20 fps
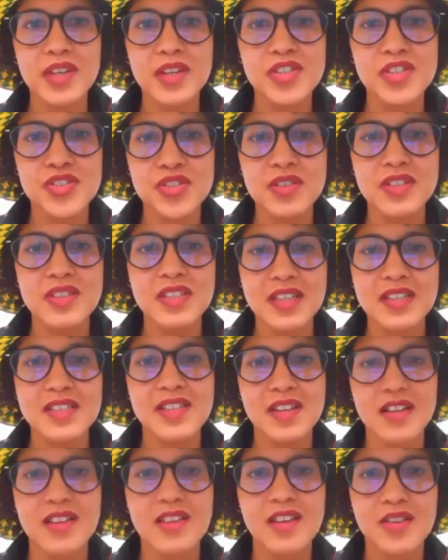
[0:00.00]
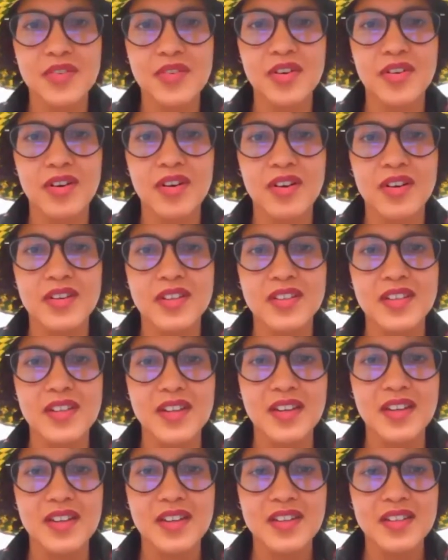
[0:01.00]
that a student can take in that regard.
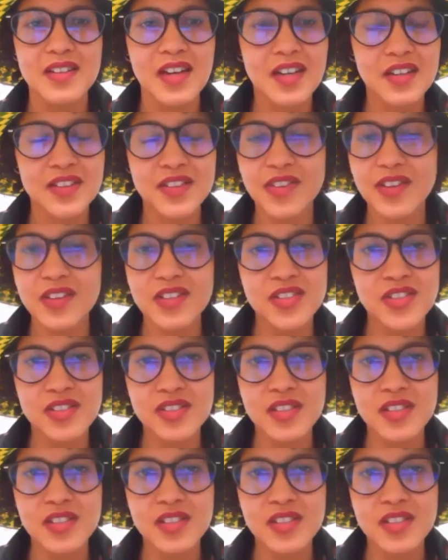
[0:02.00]
I think